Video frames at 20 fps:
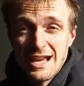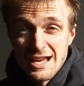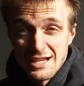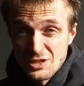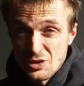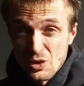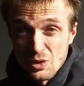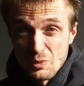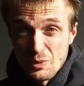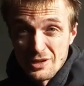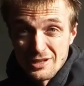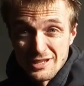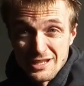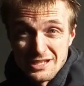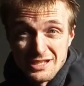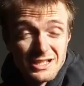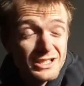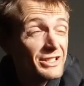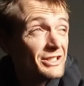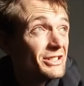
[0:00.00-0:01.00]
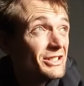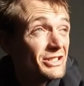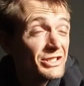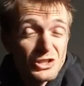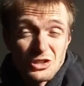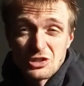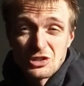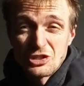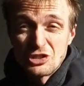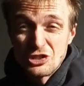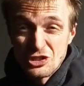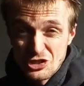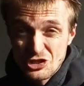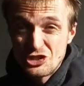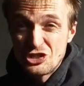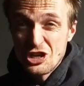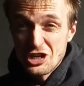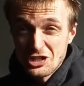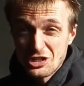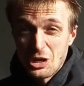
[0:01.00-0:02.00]
it's quite weird this is, because the sun's
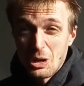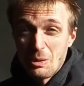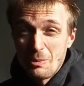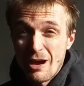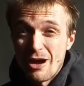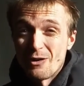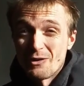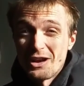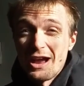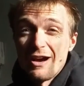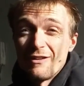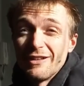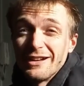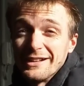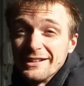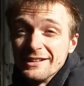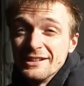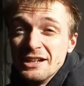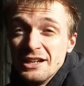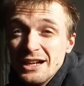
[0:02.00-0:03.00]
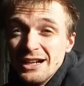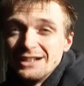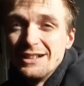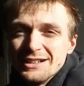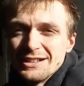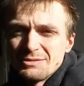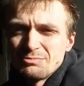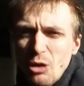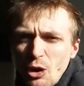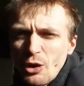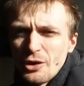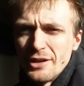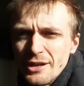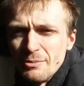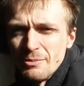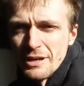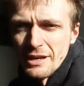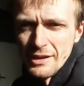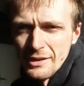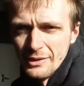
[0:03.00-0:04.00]
just come out now, and it's blinding
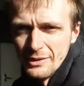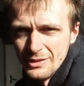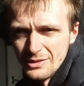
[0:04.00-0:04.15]
me,